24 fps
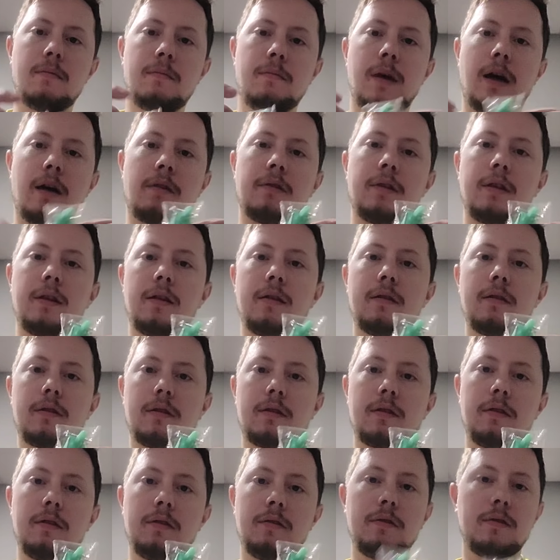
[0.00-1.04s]
mounting
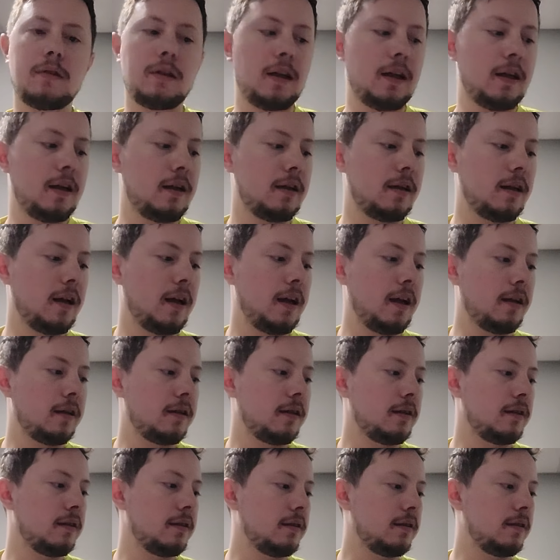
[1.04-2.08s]
screws and
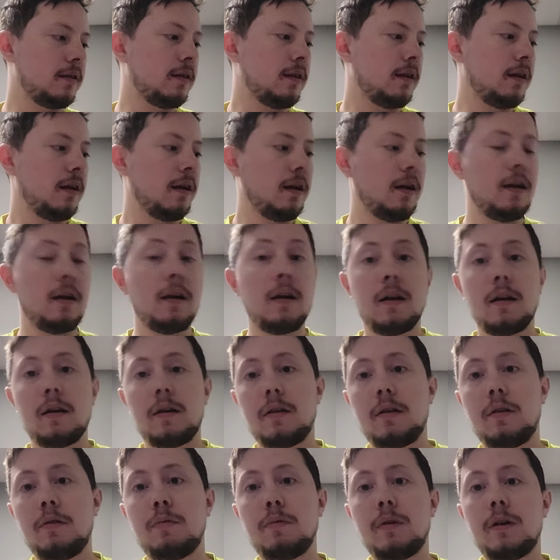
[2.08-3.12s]
anchors.
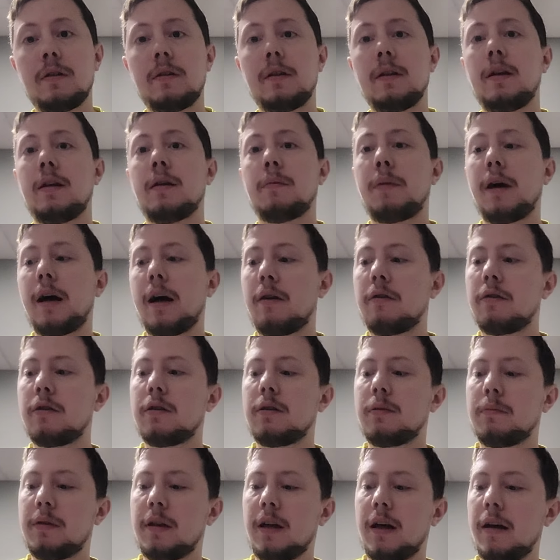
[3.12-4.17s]
You will need a power
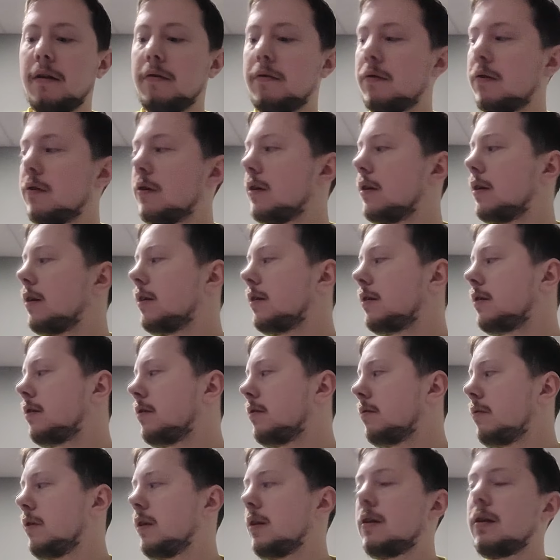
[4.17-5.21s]
supply for this.
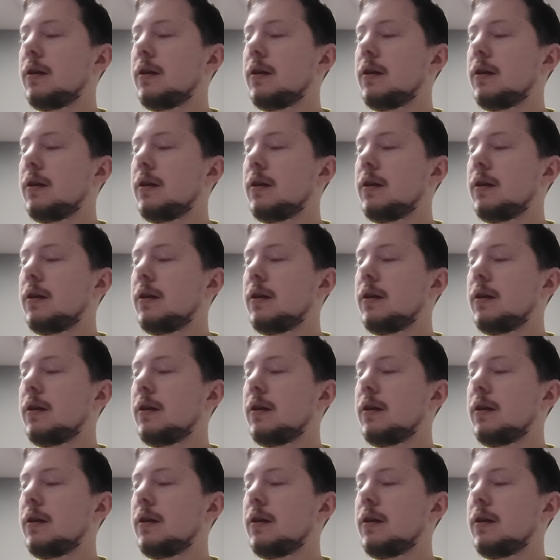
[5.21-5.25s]
We